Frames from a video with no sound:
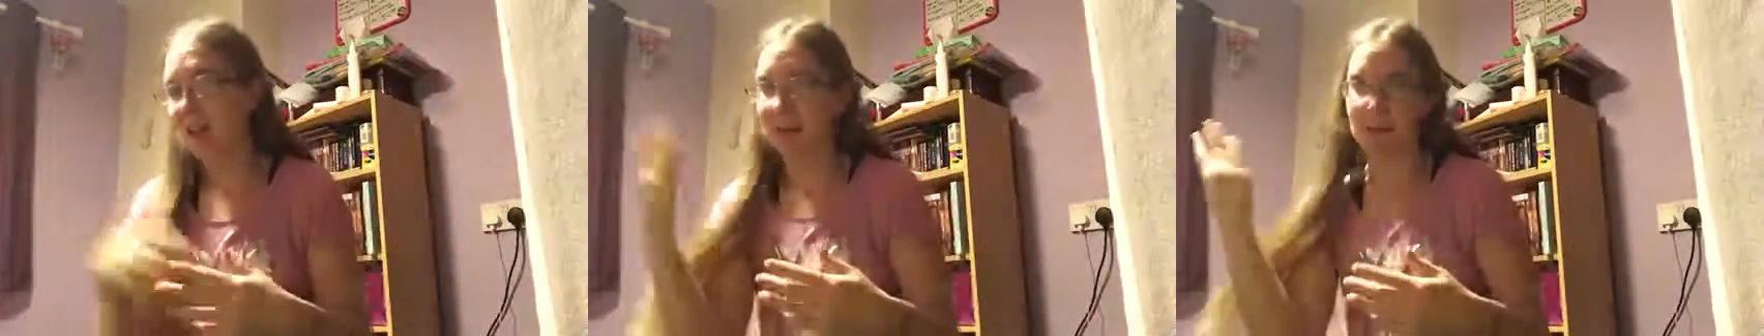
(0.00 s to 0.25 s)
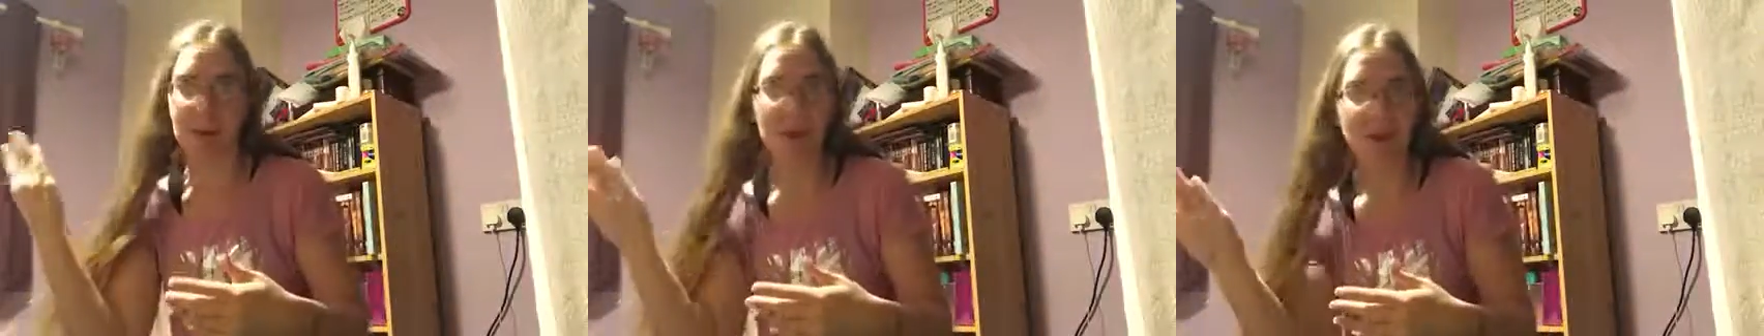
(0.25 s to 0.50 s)

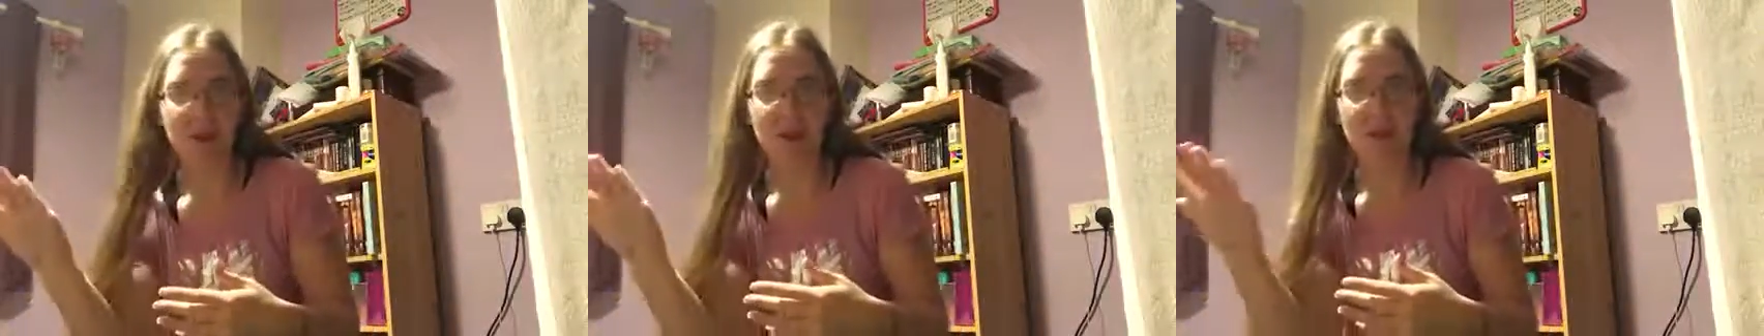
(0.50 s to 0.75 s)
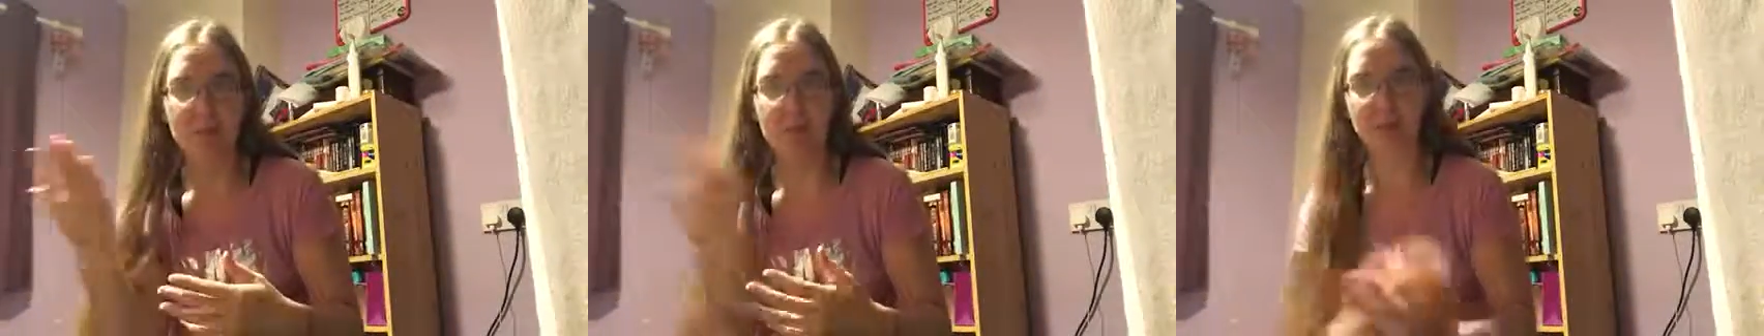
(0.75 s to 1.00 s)
in my
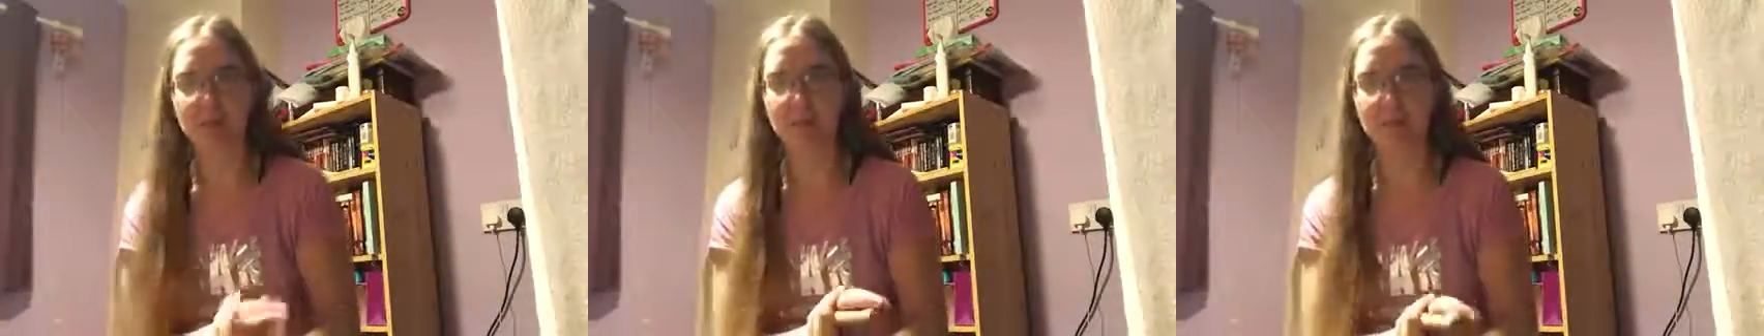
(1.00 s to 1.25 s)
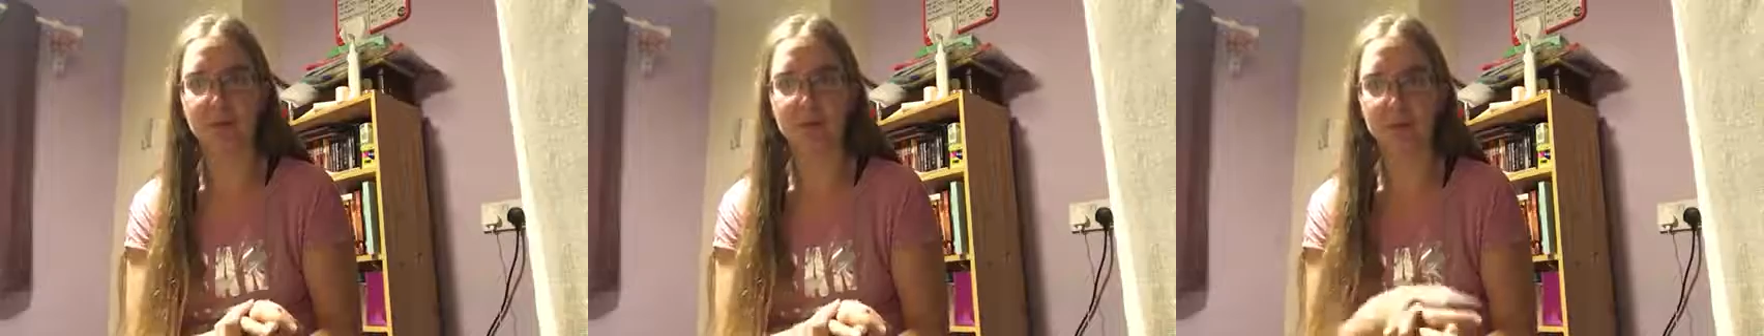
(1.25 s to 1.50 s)
bedroom.
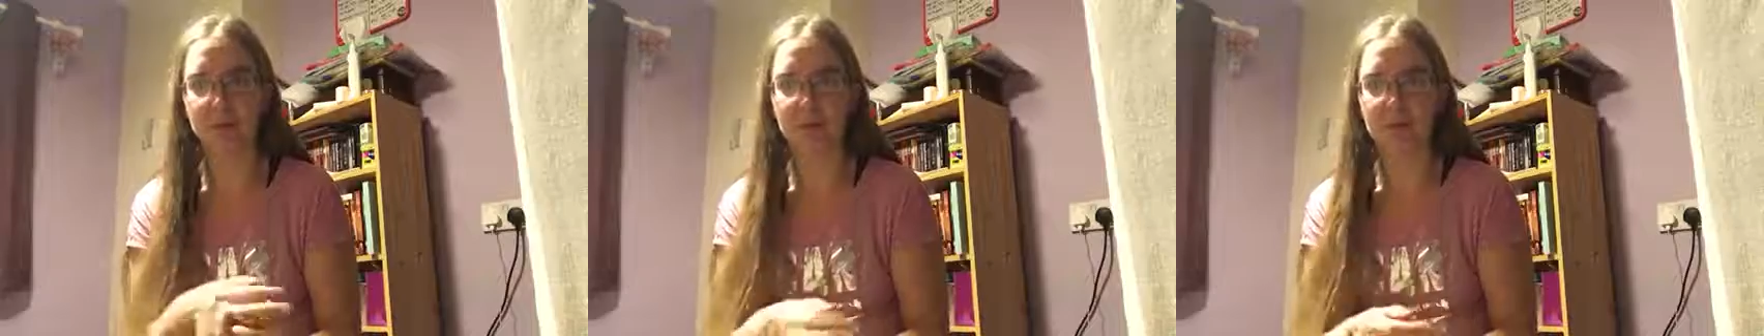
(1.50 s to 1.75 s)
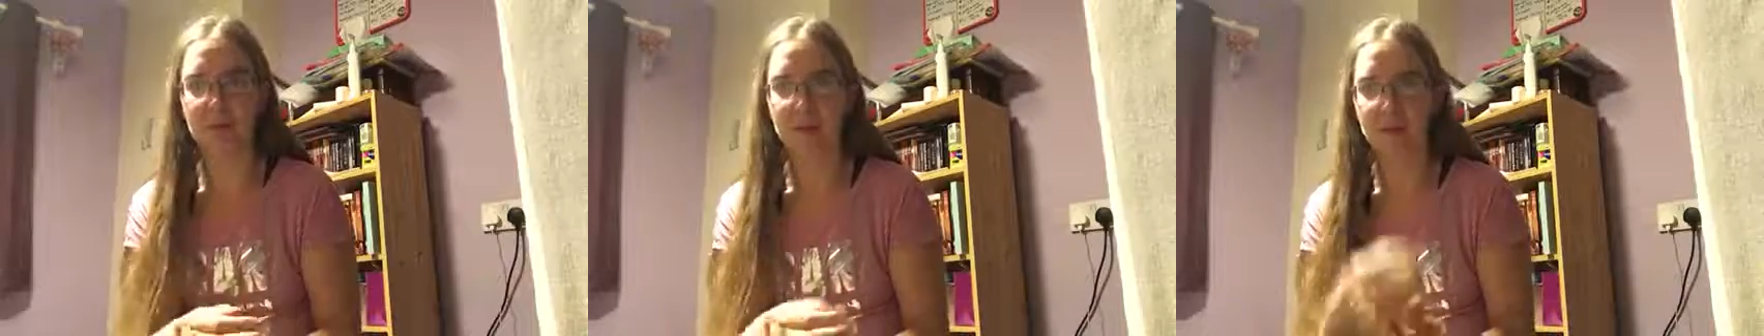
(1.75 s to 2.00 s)

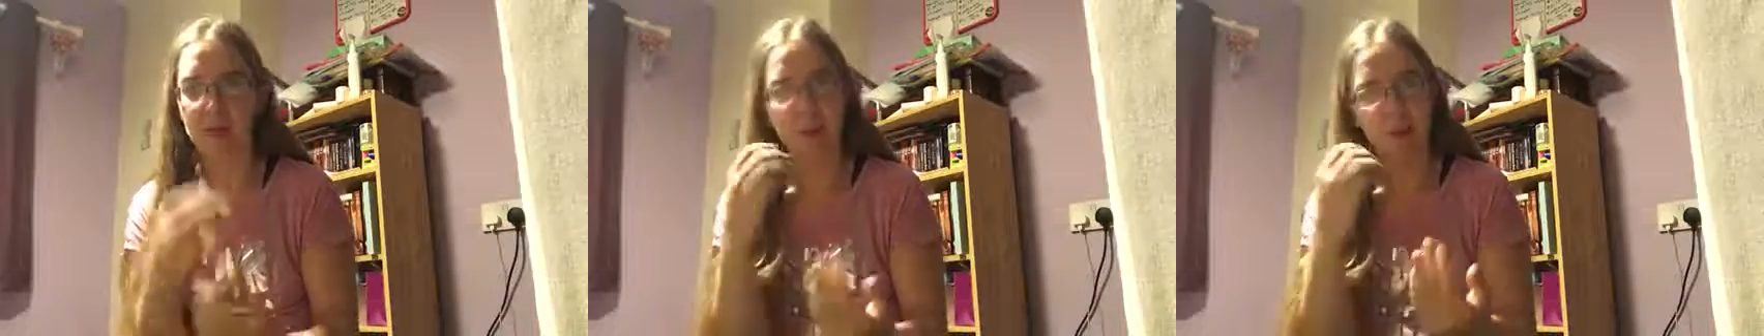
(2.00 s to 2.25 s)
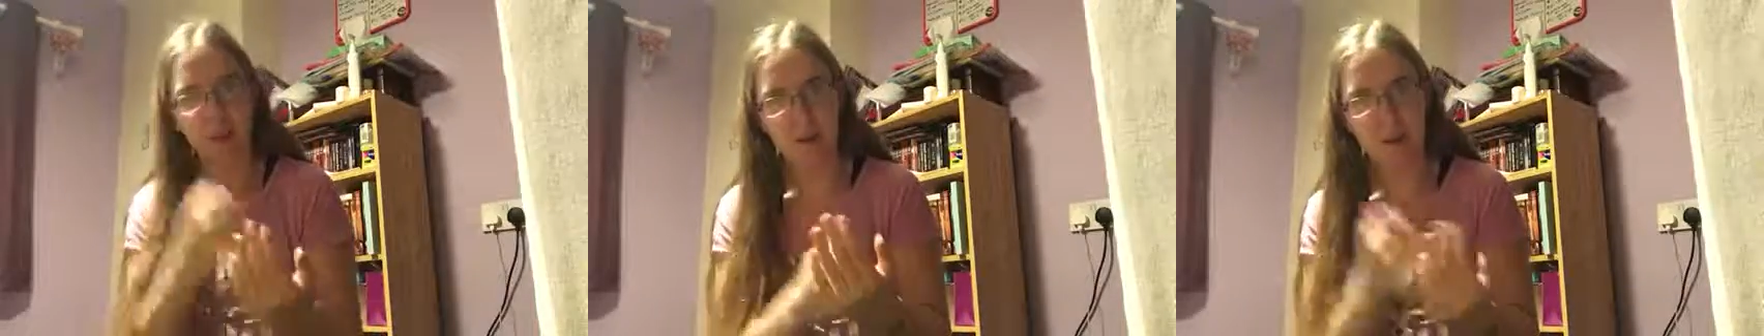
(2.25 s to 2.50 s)

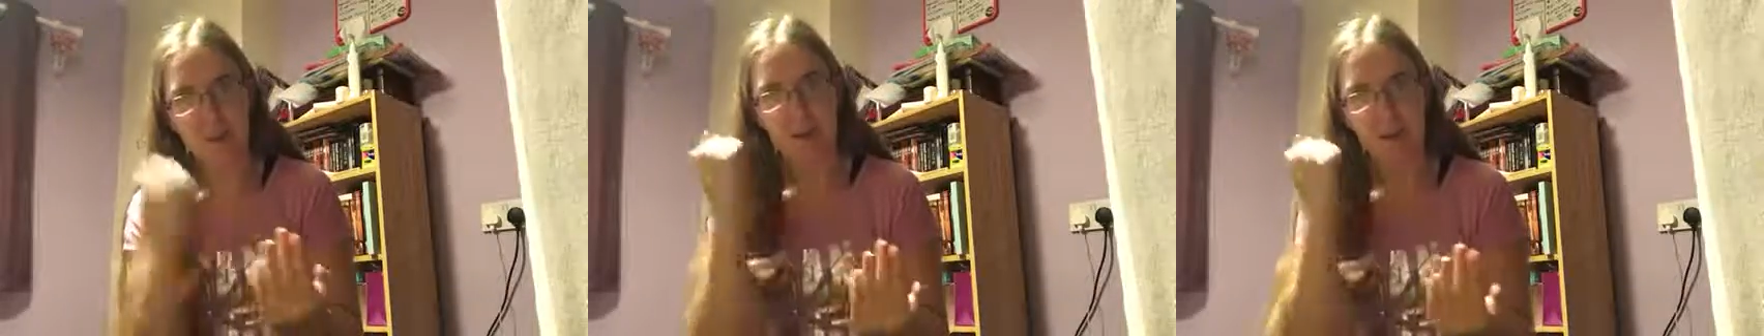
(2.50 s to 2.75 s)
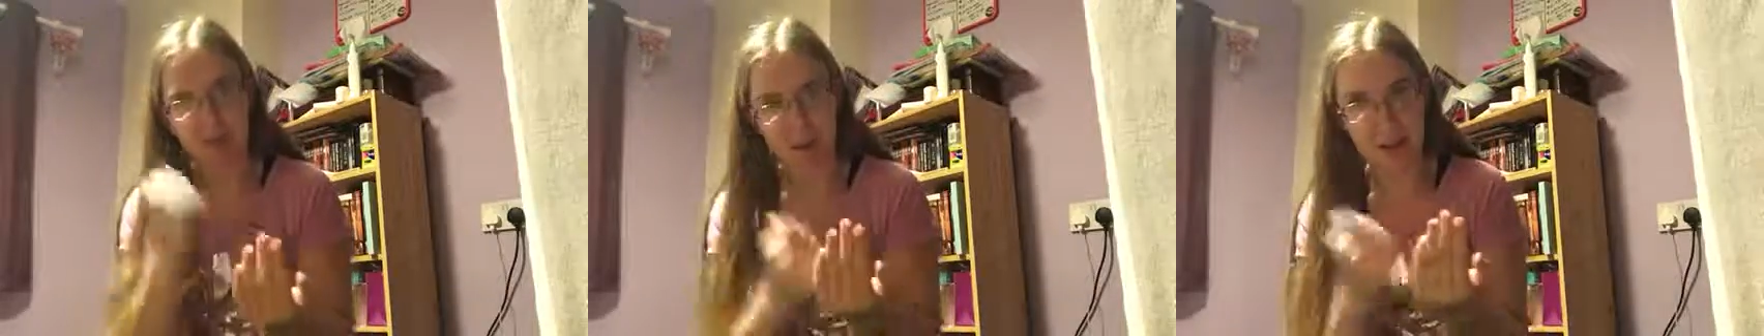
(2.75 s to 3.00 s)

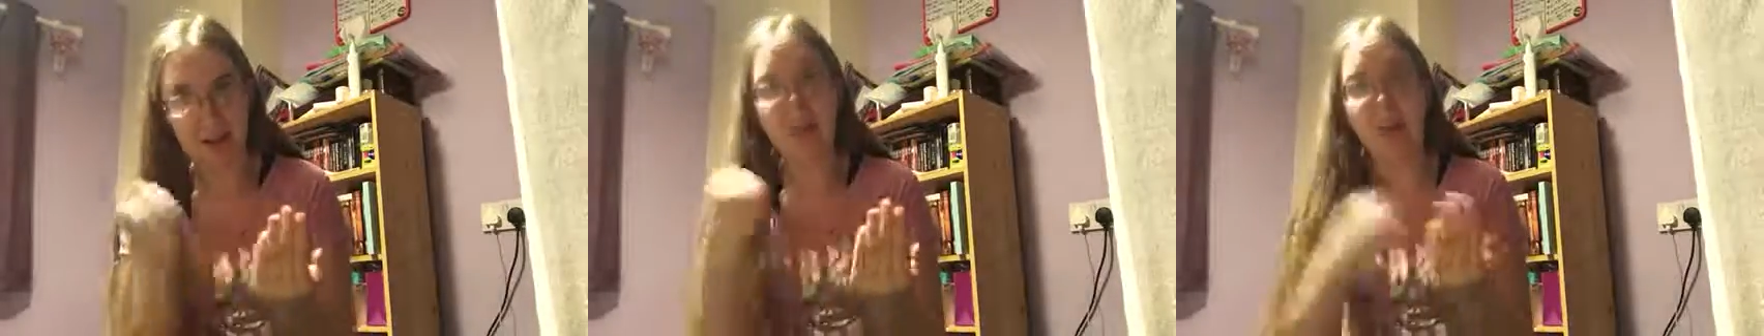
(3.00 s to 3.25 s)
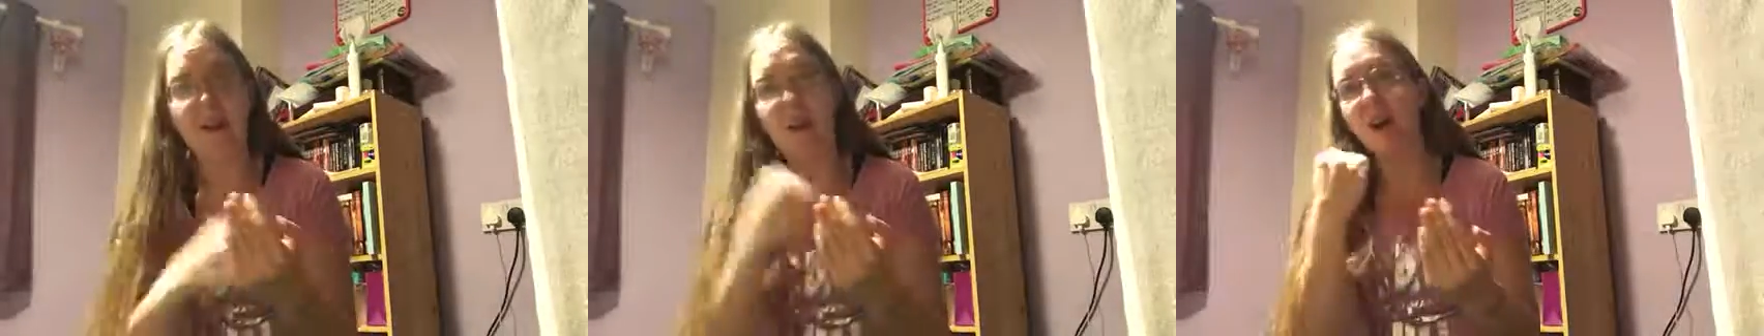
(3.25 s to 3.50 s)

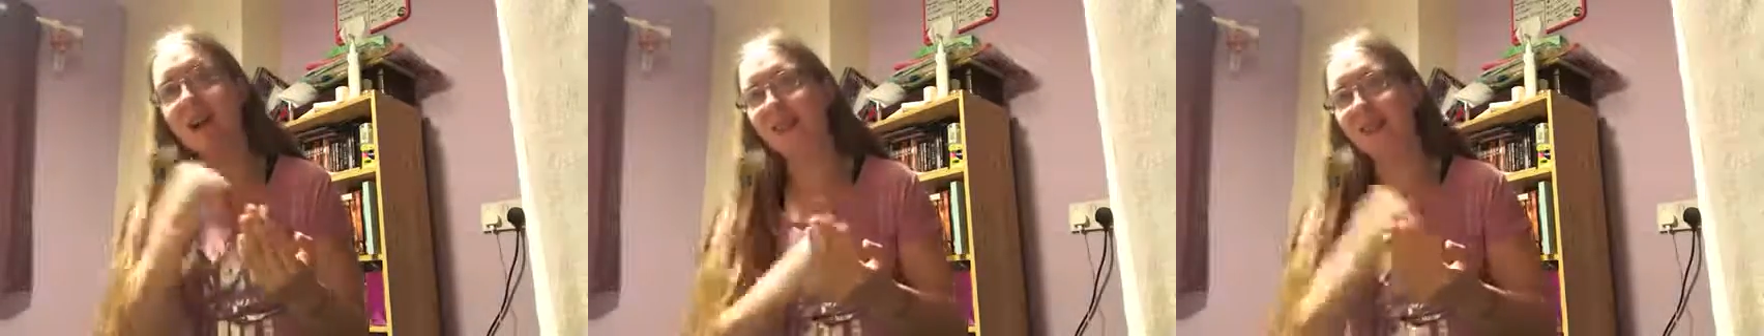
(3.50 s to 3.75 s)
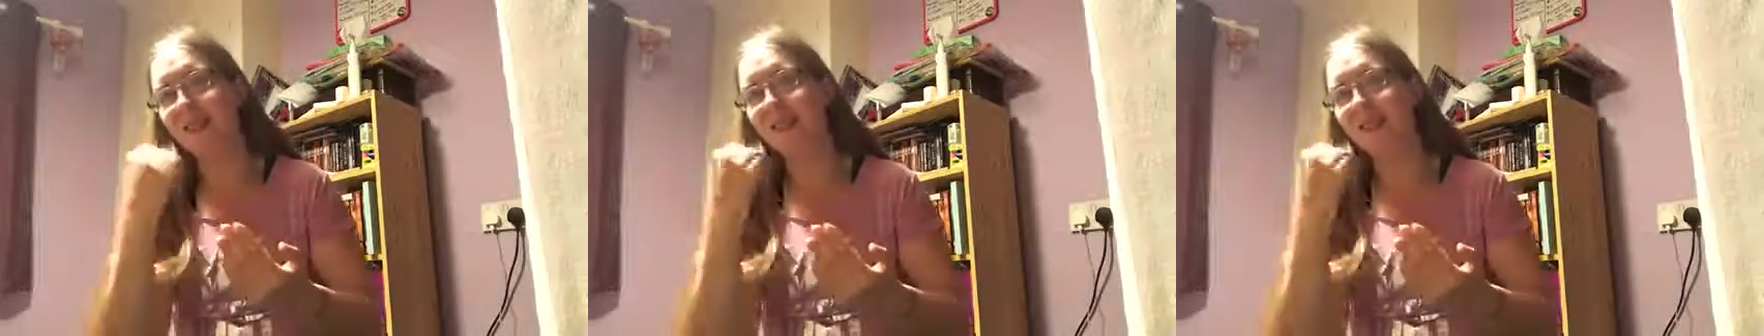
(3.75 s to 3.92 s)
If I can